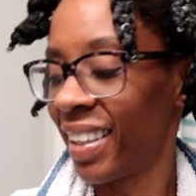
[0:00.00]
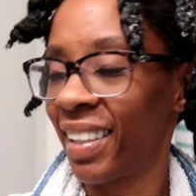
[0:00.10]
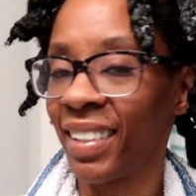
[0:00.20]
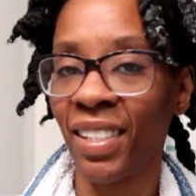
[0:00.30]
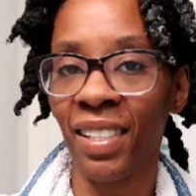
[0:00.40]
the
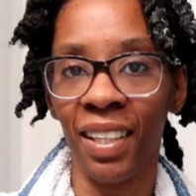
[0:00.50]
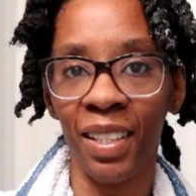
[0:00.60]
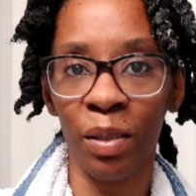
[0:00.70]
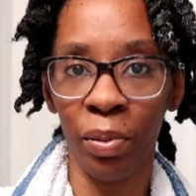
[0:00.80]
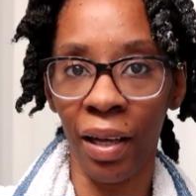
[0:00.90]
conditioner
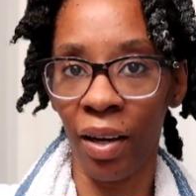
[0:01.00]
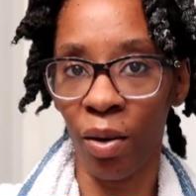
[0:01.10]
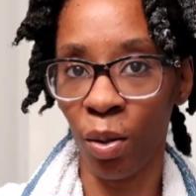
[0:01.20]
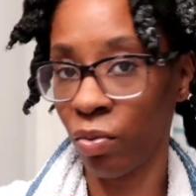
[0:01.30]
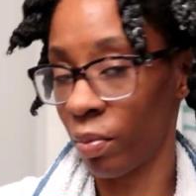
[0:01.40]
is
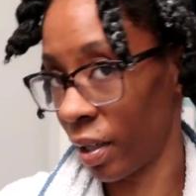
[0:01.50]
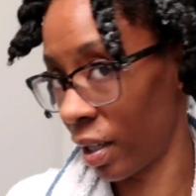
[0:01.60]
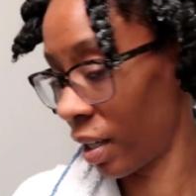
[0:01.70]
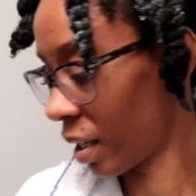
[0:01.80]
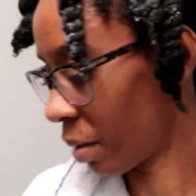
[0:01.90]
applied all over my
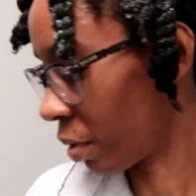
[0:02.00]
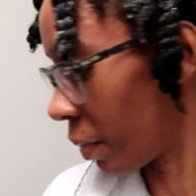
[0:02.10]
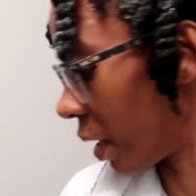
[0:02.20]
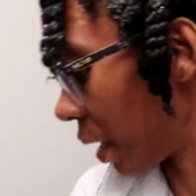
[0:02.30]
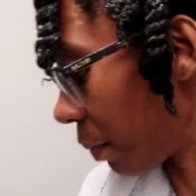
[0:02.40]
head. I
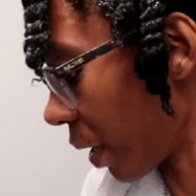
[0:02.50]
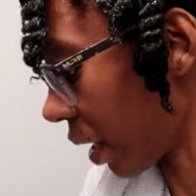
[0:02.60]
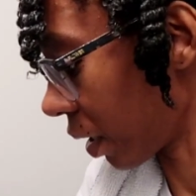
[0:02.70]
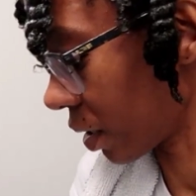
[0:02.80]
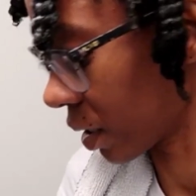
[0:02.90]
put my head
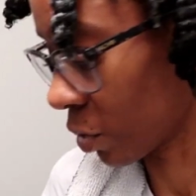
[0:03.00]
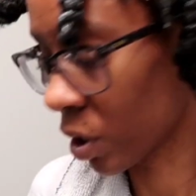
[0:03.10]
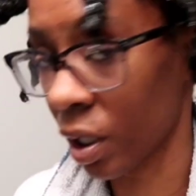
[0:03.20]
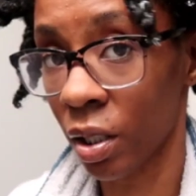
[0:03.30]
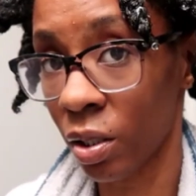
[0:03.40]
back in some
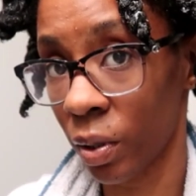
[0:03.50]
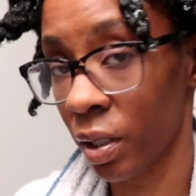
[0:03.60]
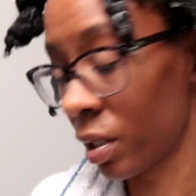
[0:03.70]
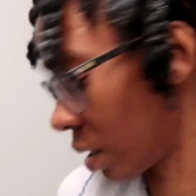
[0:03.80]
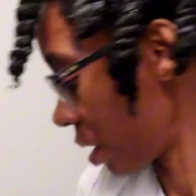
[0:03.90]
chunky
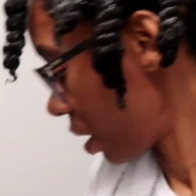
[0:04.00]
twists.